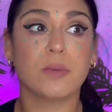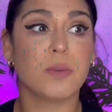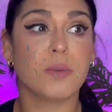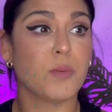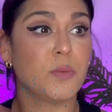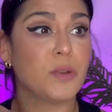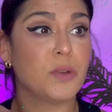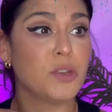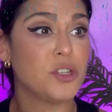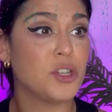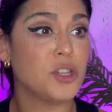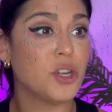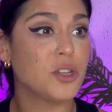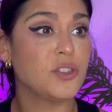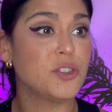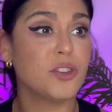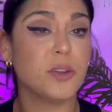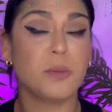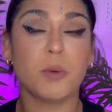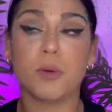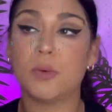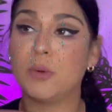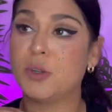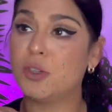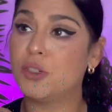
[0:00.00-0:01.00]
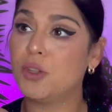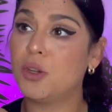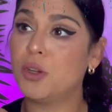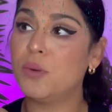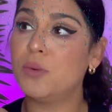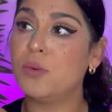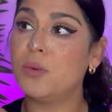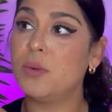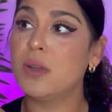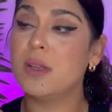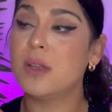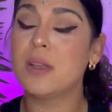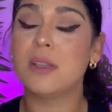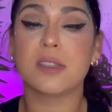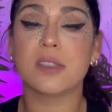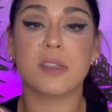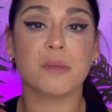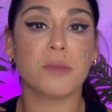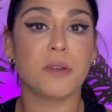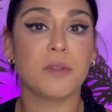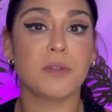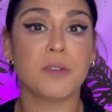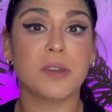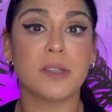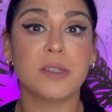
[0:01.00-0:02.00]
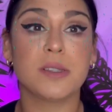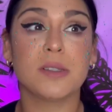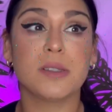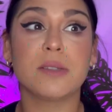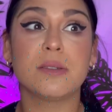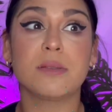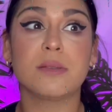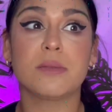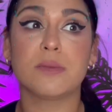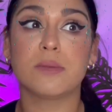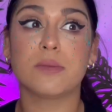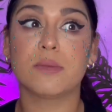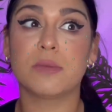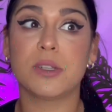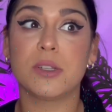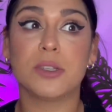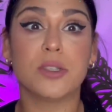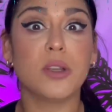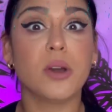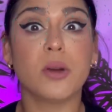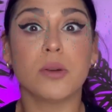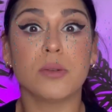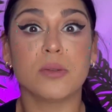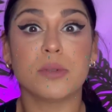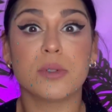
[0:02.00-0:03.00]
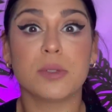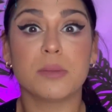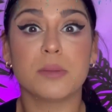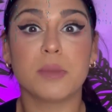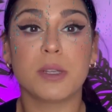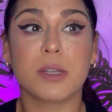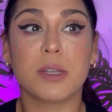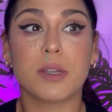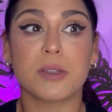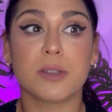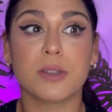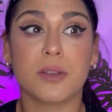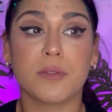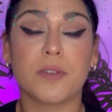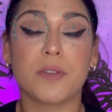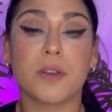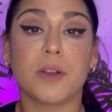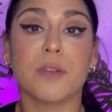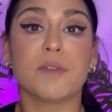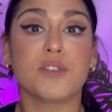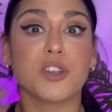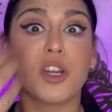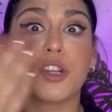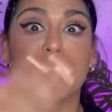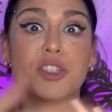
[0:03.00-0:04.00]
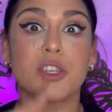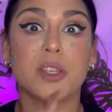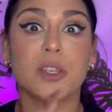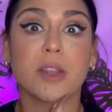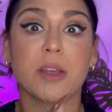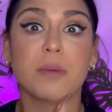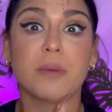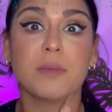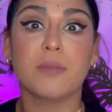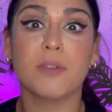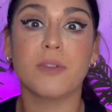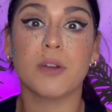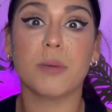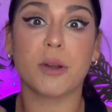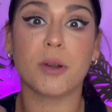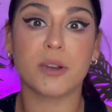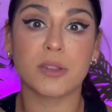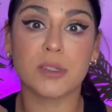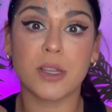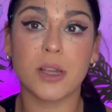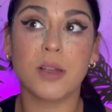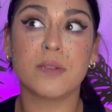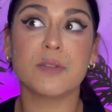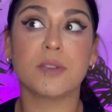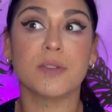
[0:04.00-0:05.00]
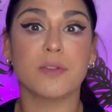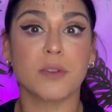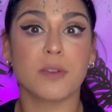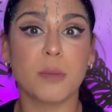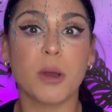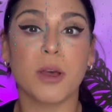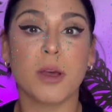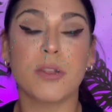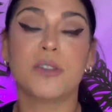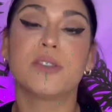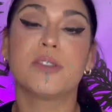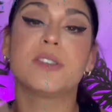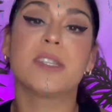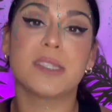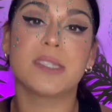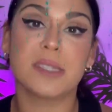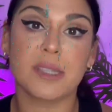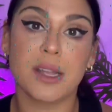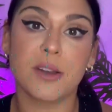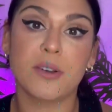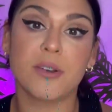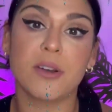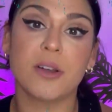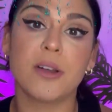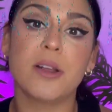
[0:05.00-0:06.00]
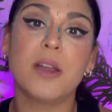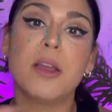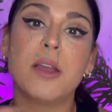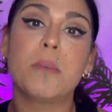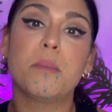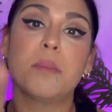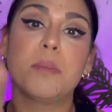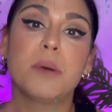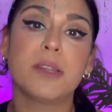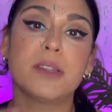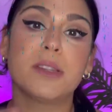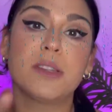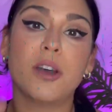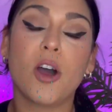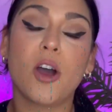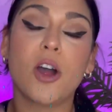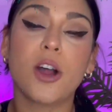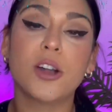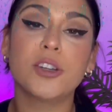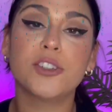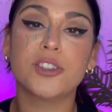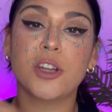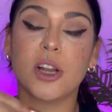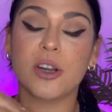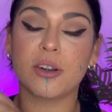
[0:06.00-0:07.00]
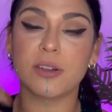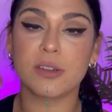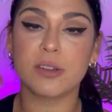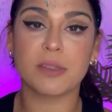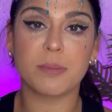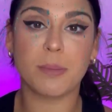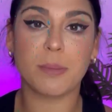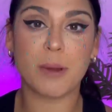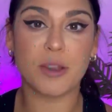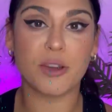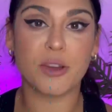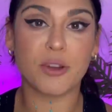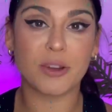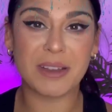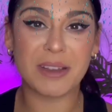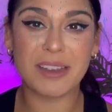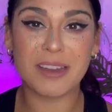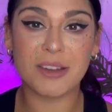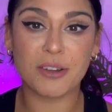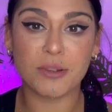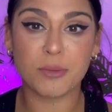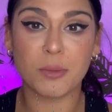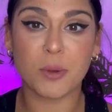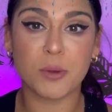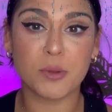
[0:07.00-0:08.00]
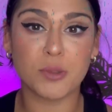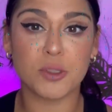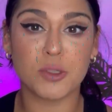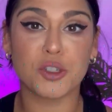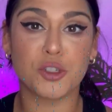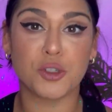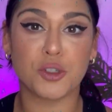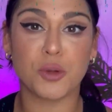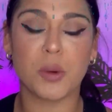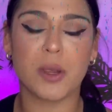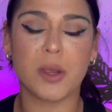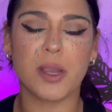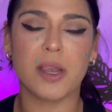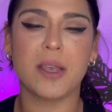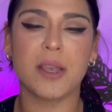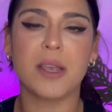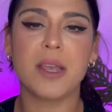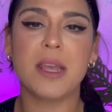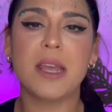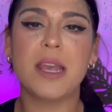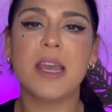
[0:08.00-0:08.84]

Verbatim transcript: We judge them or we don't. Some of us, we don't, because of fear of judging them from ourselves or from others, etc. But the heart chakra is about your innermost joy.